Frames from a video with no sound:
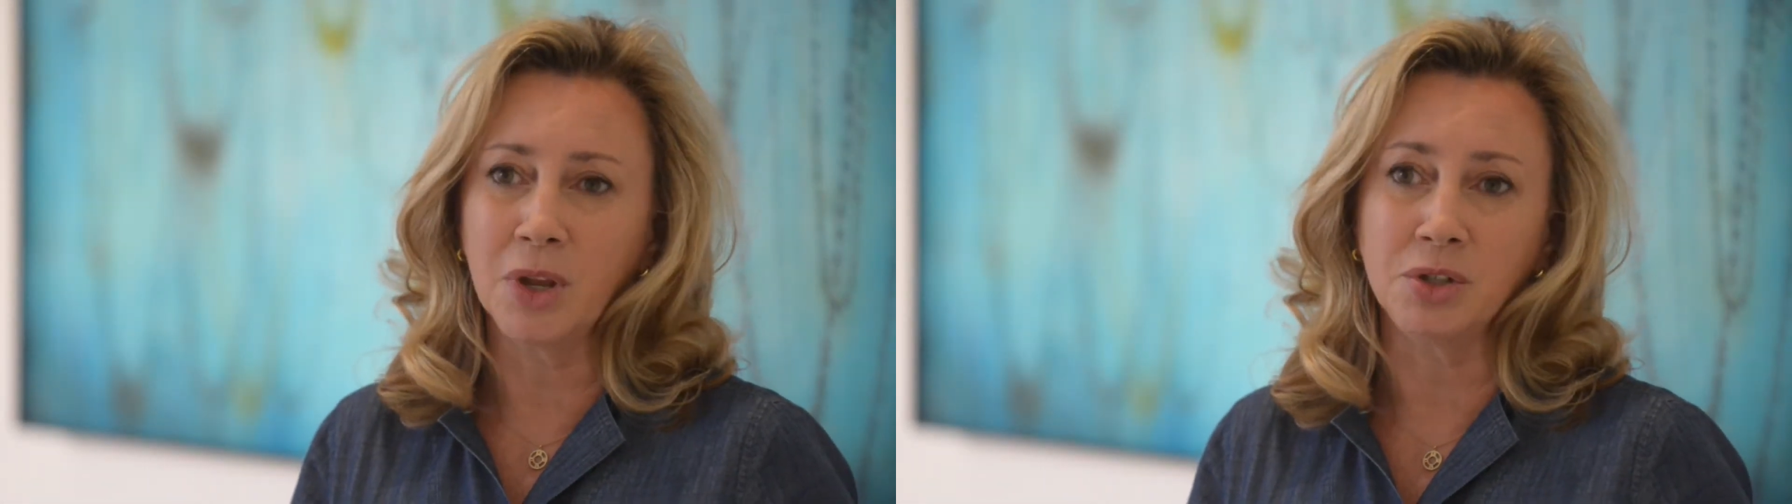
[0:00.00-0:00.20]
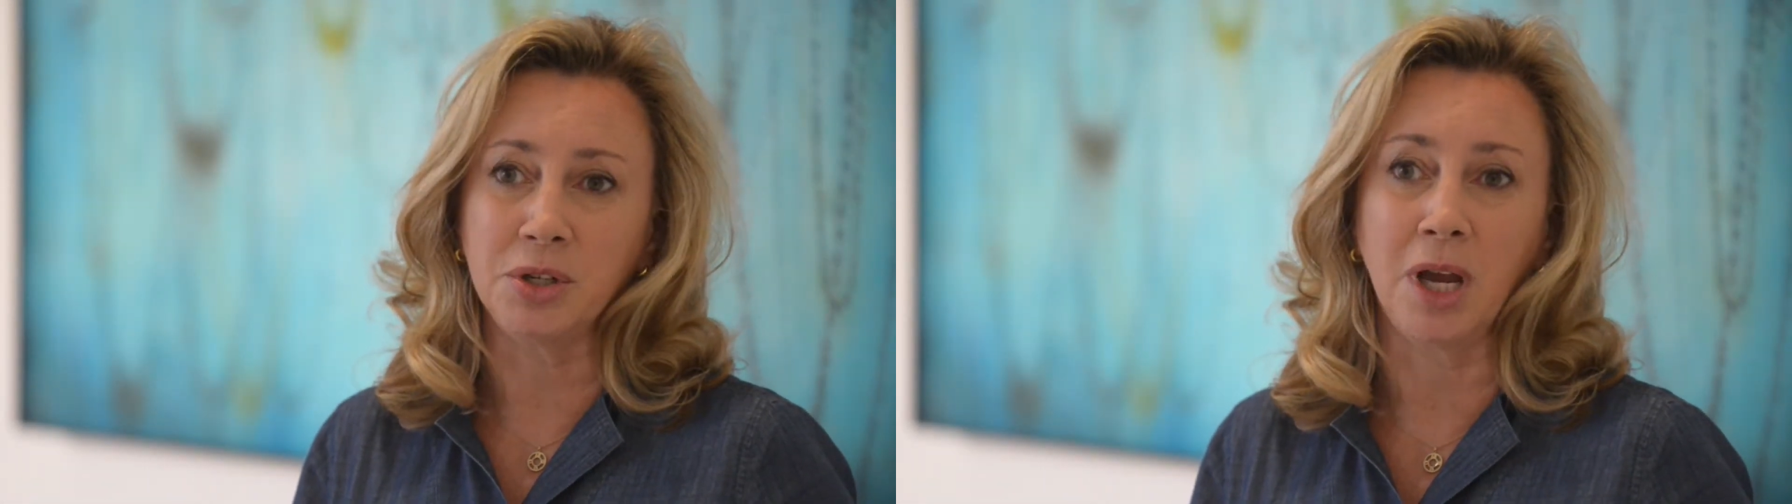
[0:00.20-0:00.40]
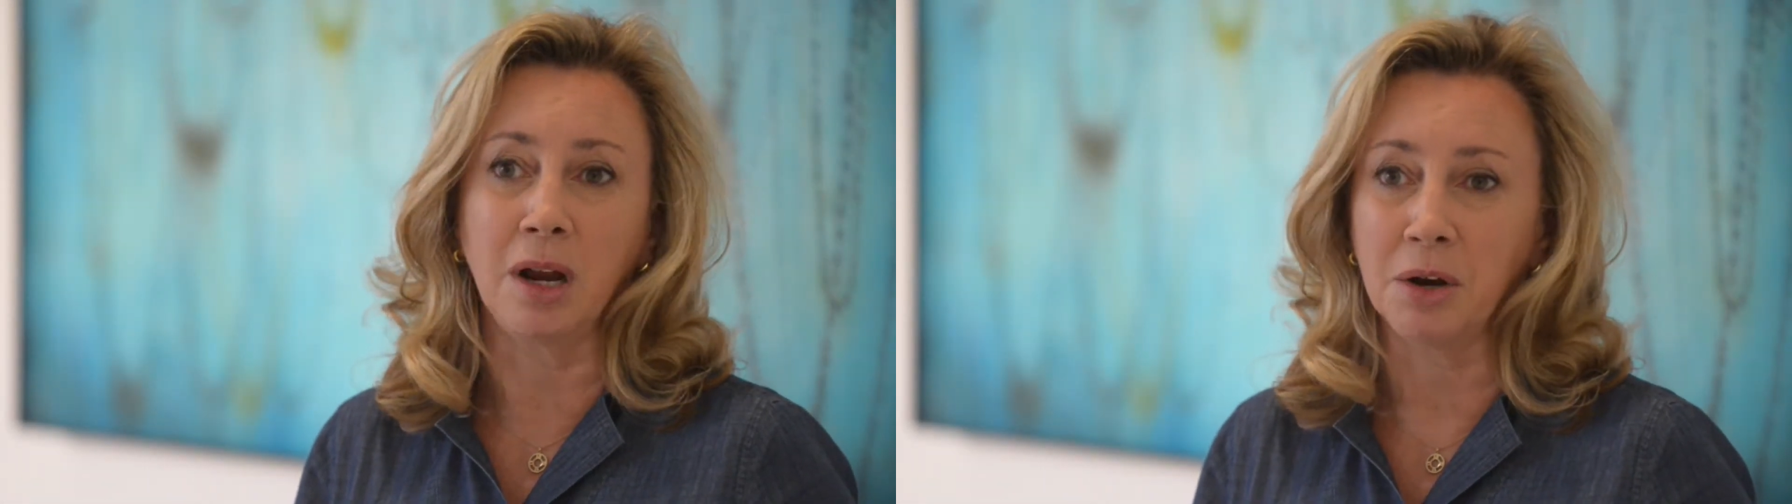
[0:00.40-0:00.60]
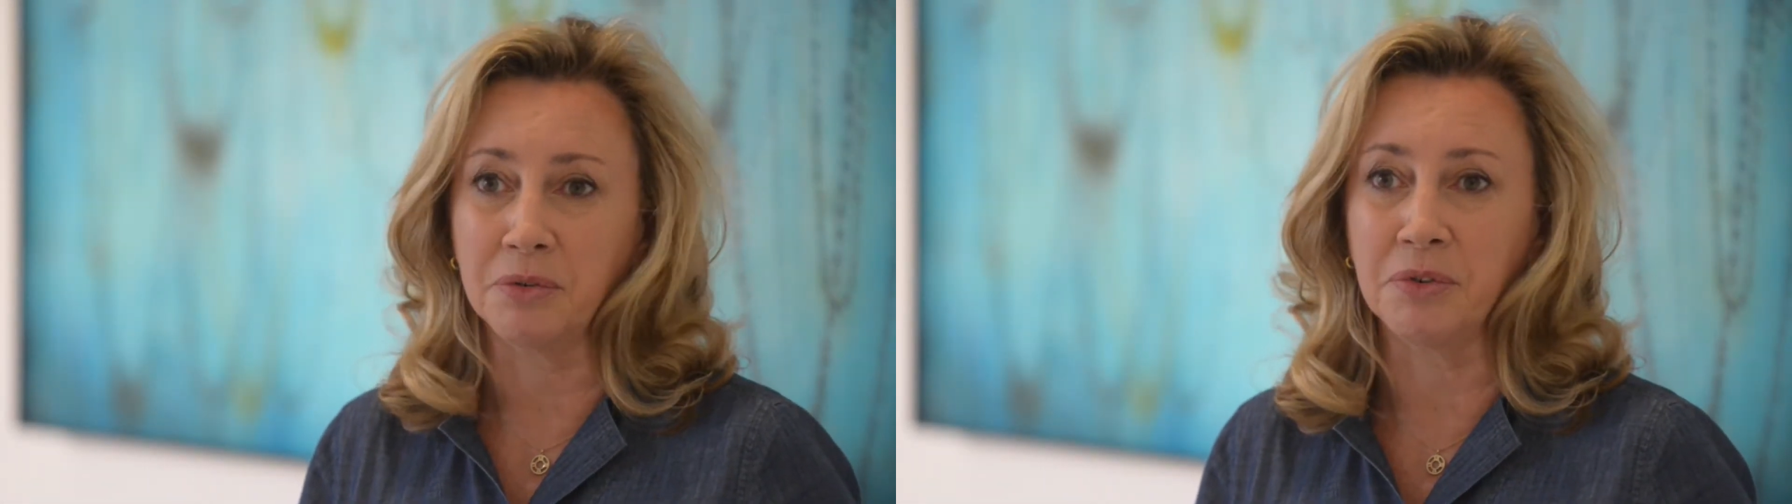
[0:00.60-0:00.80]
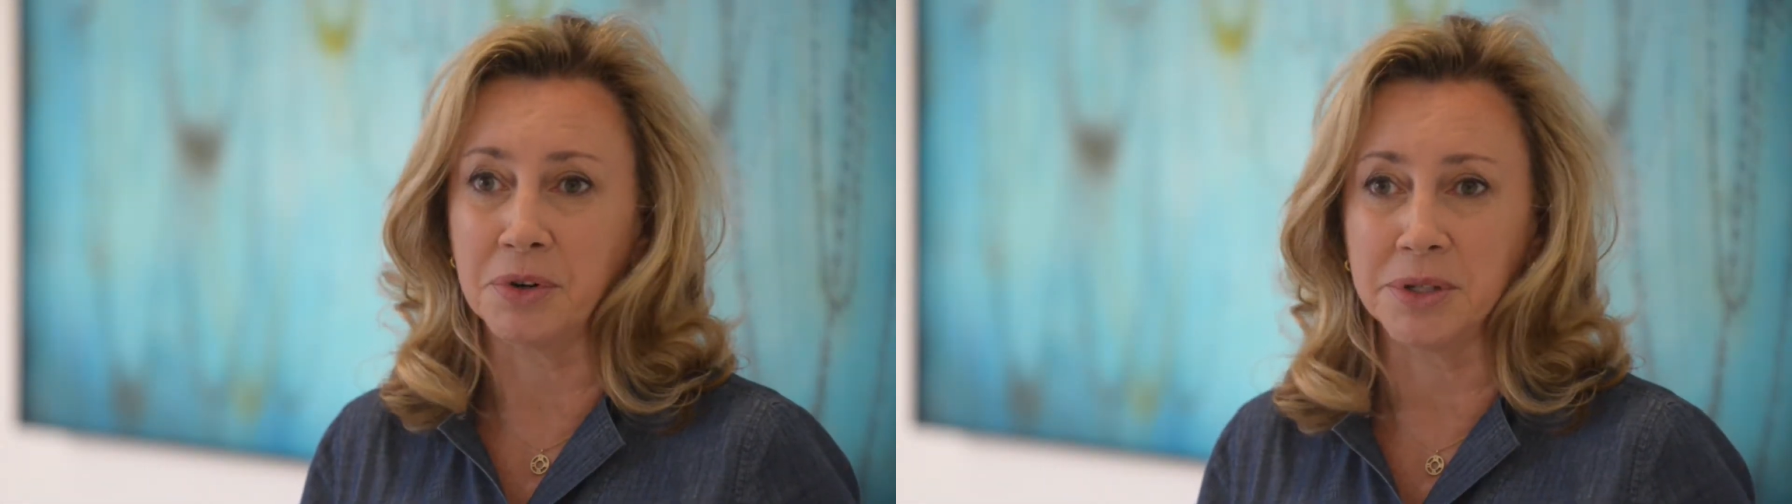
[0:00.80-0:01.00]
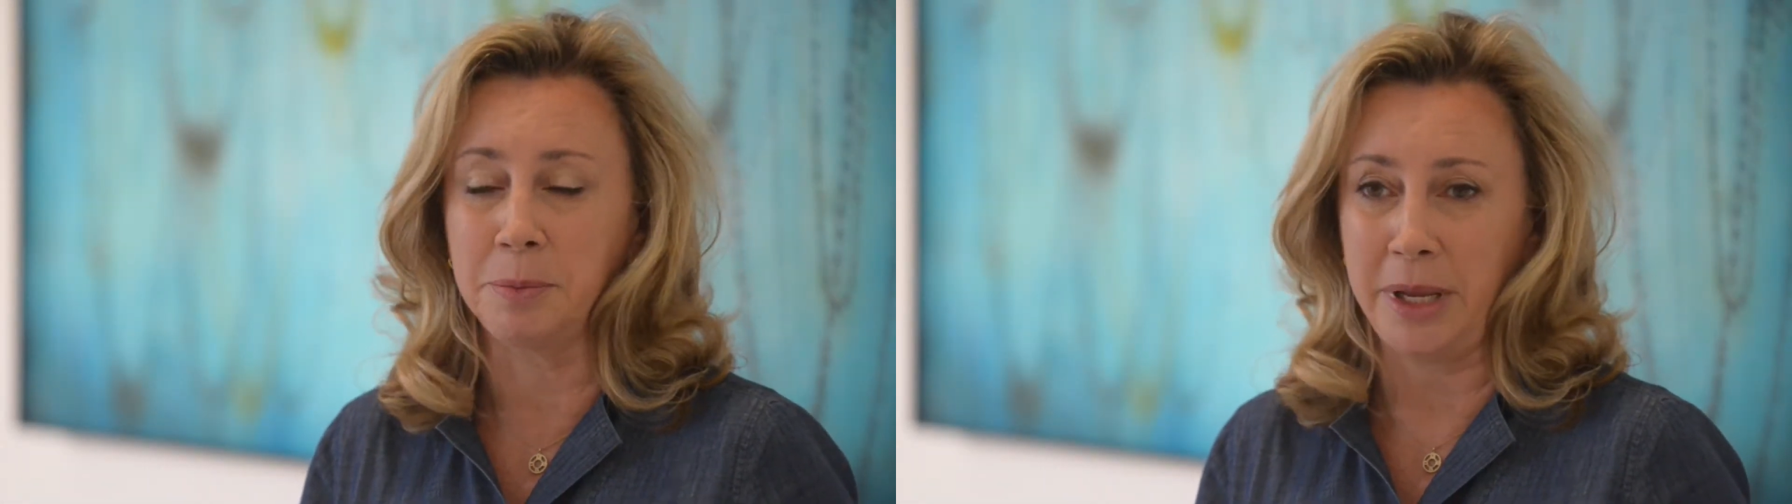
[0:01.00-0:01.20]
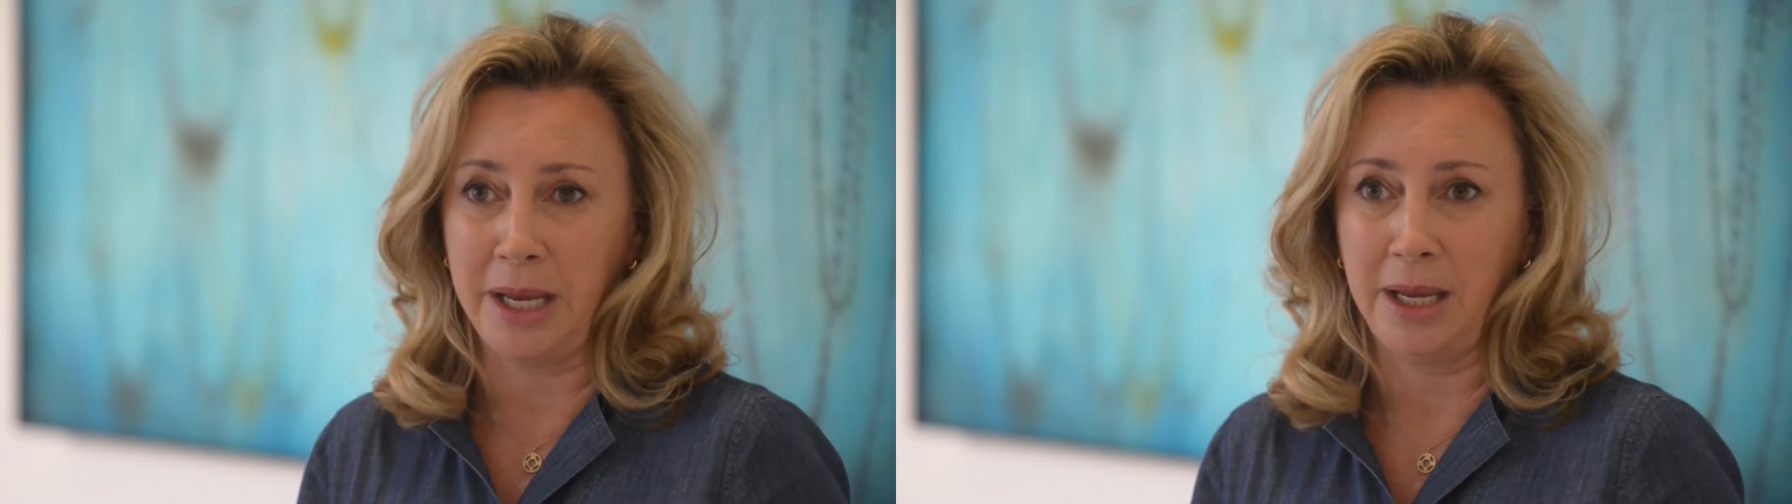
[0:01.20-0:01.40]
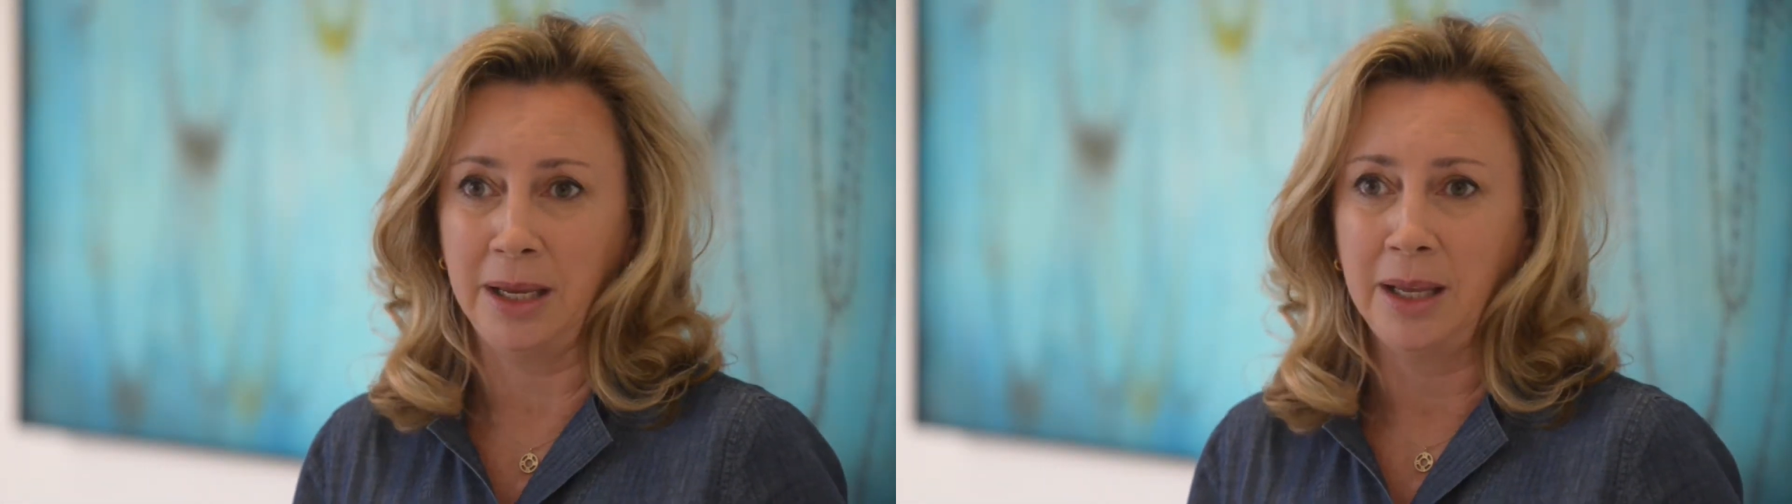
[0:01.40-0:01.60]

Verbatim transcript: she got her first B,